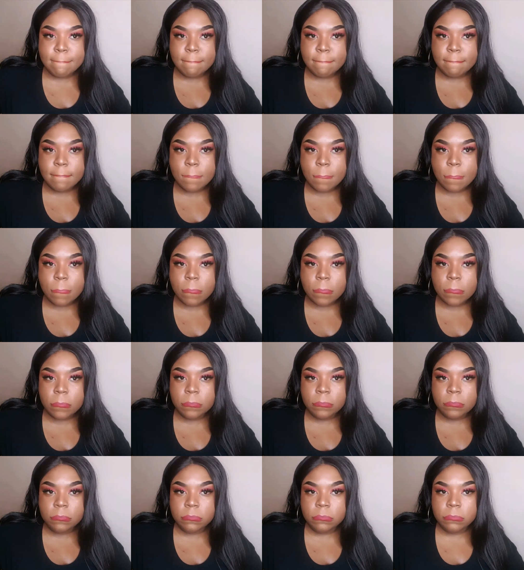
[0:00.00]

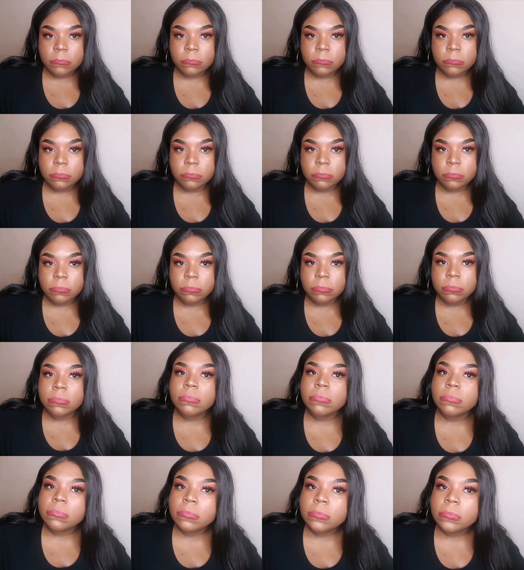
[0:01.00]

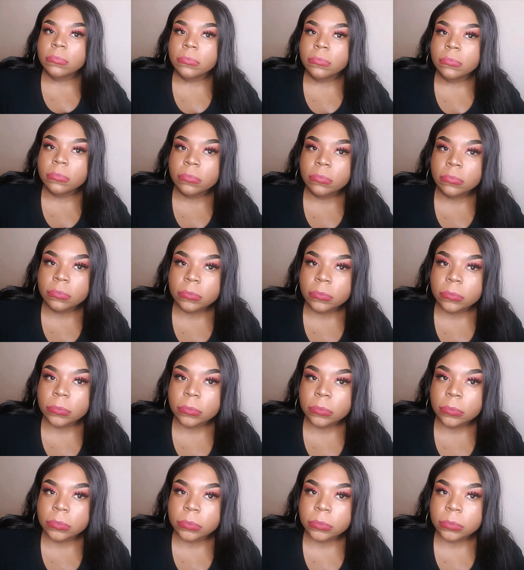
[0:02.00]

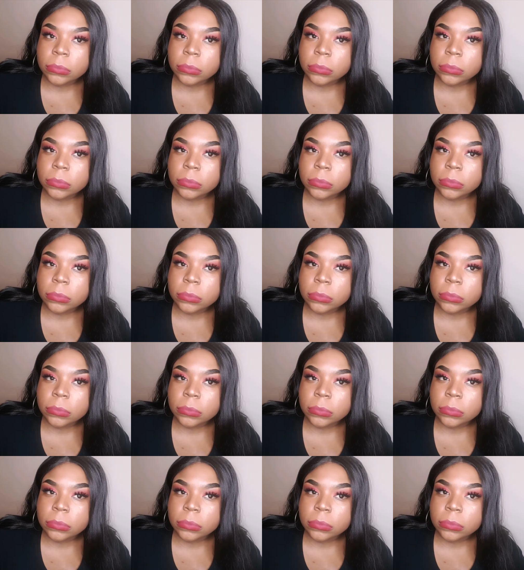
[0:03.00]
(no one is talking)